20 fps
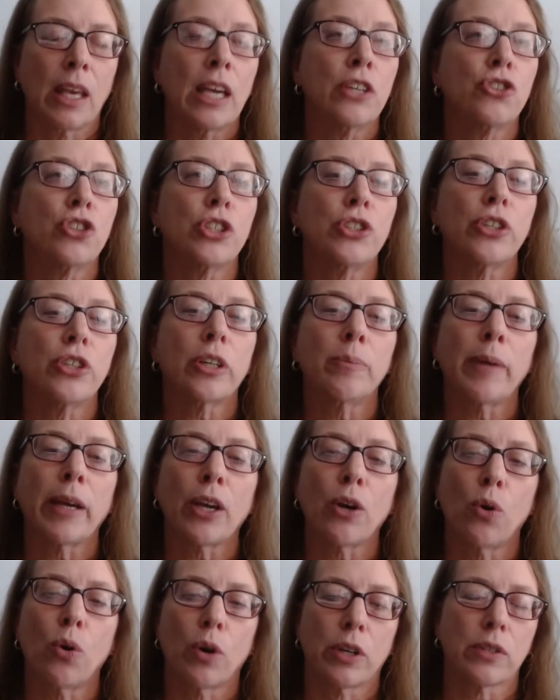She took my
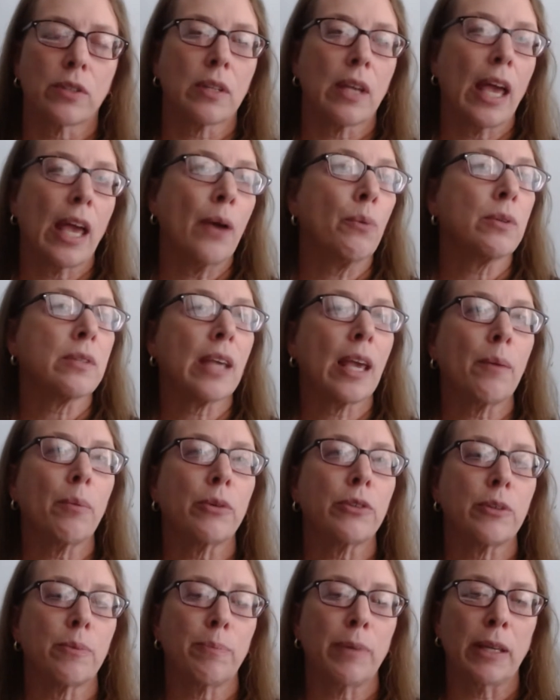course and was able
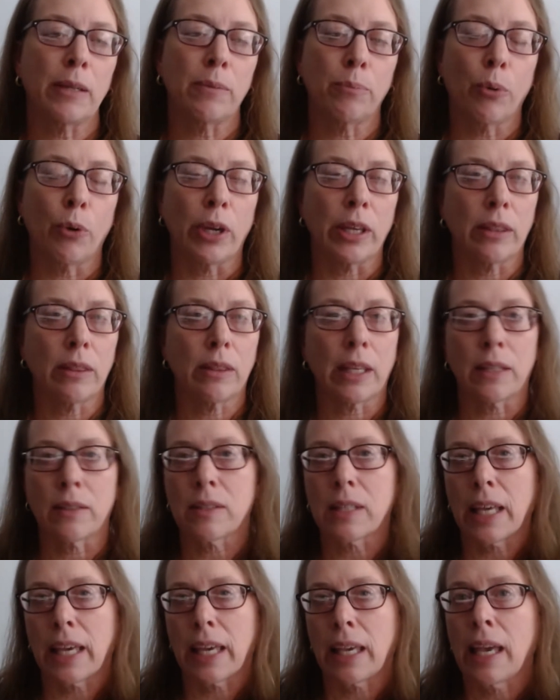to pinpoint things
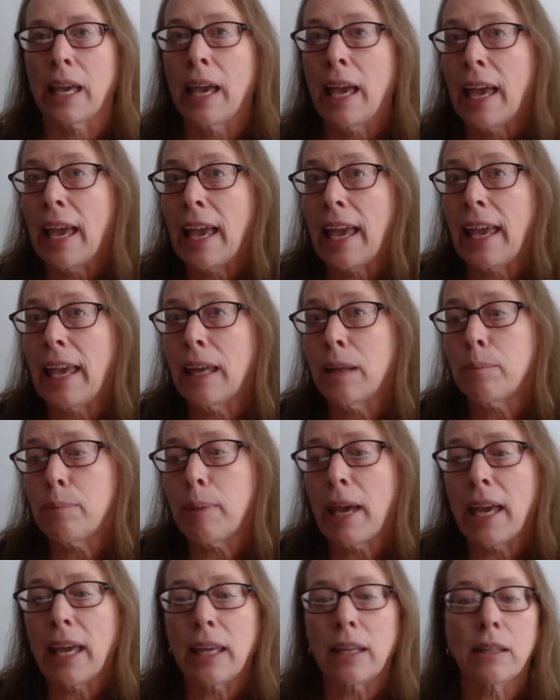like hand
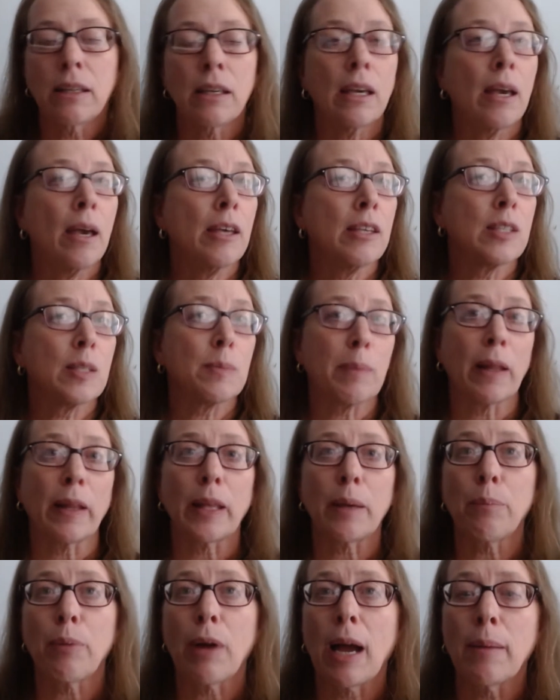pain,
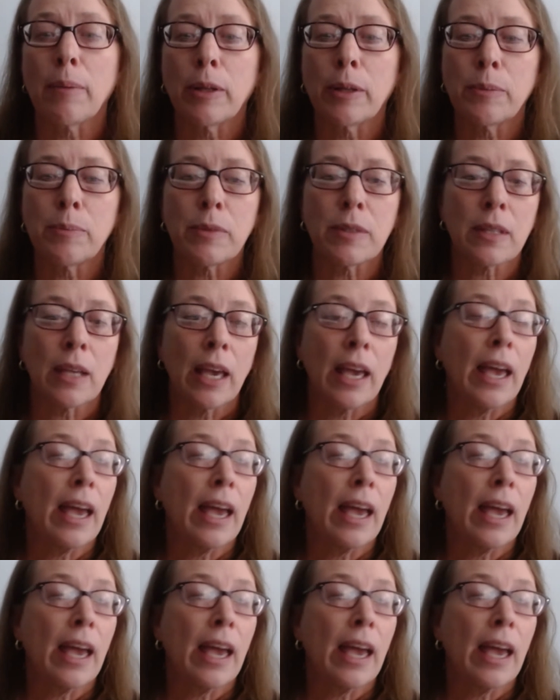spelling problems,